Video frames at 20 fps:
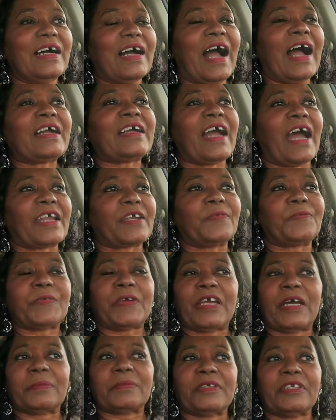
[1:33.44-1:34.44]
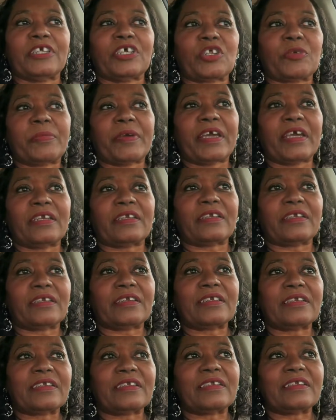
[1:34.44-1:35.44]
I kind of feels a little bit.
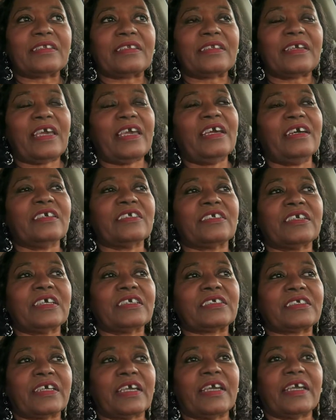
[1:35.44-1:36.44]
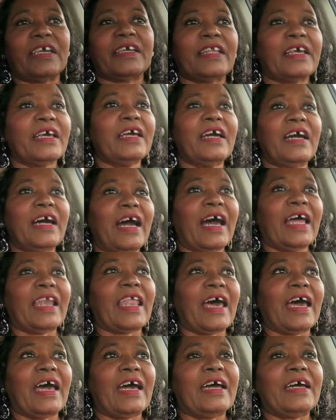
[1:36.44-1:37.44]
Hell just said,
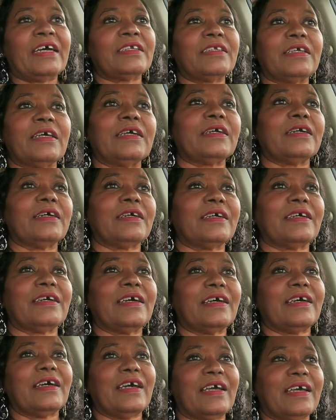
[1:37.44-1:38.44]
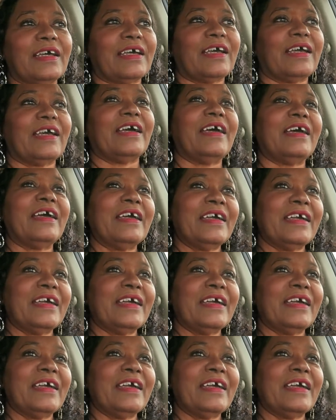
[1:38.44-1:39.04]
I lied.